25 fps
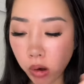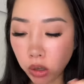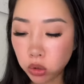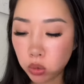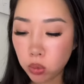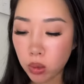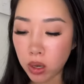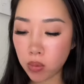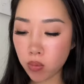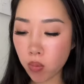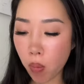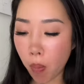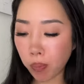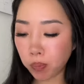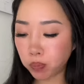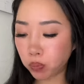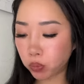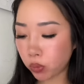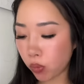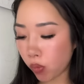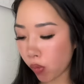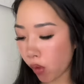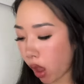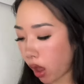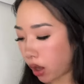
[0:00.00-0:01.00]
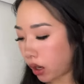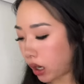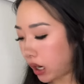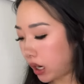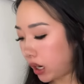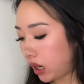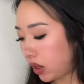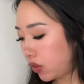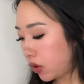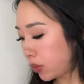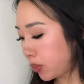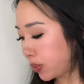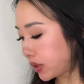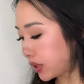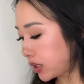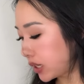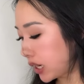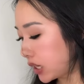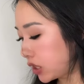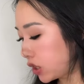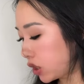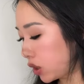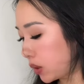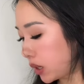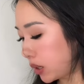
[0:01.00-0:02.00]
as well. I love a
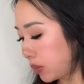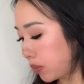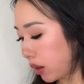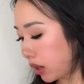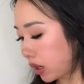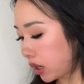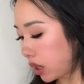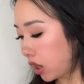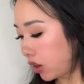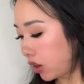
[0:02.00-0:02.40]
potato in my